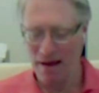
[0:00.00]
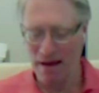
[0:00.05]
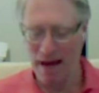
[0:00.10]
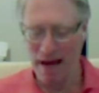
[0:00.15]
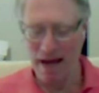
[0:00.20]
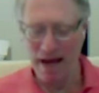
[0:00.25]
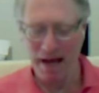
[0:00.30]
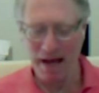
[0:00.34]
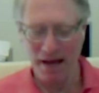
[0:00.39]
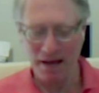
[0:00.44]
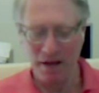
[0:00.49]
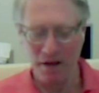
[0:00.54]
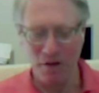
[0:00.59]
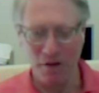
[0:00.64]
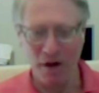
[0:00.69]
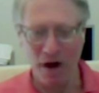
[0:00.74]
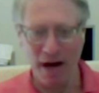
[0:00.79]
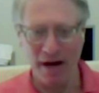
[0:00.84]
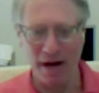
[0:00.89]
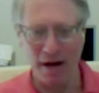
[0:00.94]
Ken
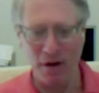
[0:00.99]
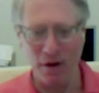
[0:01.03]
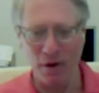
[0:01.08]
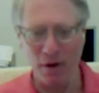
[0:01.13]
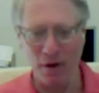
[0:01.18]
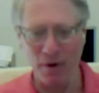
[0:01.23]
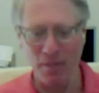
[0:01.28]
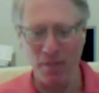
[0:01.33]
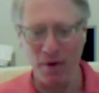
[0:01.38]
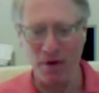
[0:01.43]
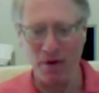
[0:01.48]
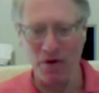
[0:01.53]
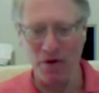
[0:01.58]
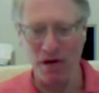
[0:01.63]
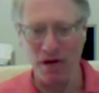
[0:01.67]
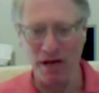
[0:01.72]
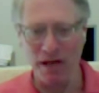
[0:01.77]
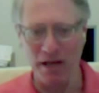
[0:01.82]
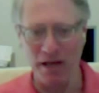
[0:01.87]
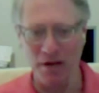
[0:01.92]
divided third
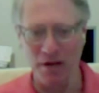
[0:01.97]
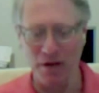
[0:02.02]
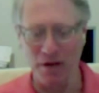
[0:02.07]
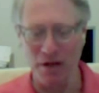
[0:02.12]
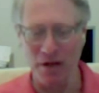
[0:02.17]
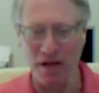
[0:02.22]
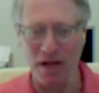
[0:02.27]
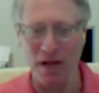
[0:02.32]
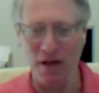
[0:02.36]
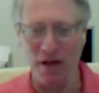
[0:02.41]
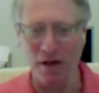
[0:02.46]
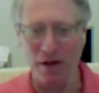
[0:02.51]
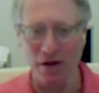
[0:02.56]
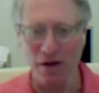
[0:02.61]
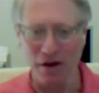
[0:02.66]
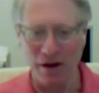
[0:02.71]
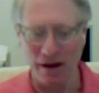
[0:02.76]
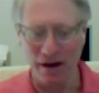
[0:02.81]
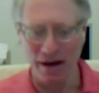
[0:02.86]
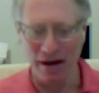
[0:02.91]
person into
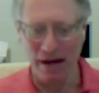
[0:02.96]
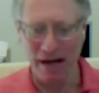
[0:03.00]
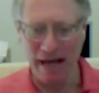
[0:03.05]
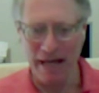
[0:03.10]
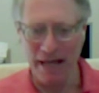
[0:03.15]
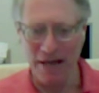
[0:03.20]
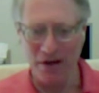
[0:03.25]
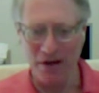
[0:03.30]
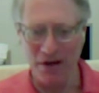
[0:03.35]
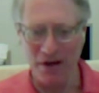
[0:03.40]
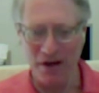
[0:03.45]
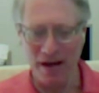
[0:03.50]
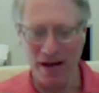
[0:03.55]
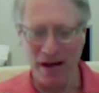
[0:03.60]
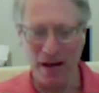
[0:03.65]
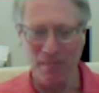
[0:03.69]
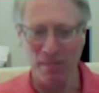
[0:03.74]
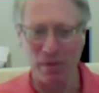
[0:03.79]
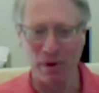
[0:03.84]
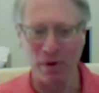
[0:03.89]
singular it
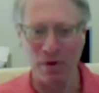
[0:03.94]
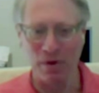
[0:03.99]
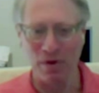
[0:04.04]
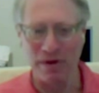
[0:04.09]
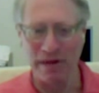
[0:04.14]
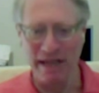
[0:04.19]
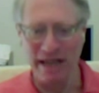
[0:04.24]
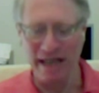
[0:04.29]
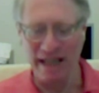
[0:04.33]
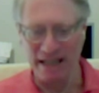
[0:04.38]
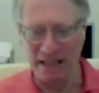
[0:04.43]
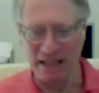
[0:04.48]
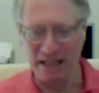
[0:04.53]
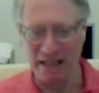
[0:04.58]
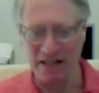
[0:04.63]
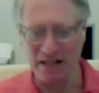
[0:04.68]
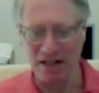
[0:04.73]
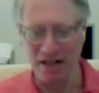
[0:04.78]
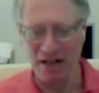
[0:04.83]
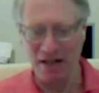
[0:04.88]
and plural
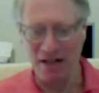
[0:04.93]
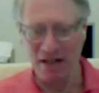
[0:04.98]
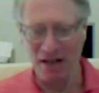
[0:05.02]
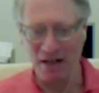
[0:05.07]
its,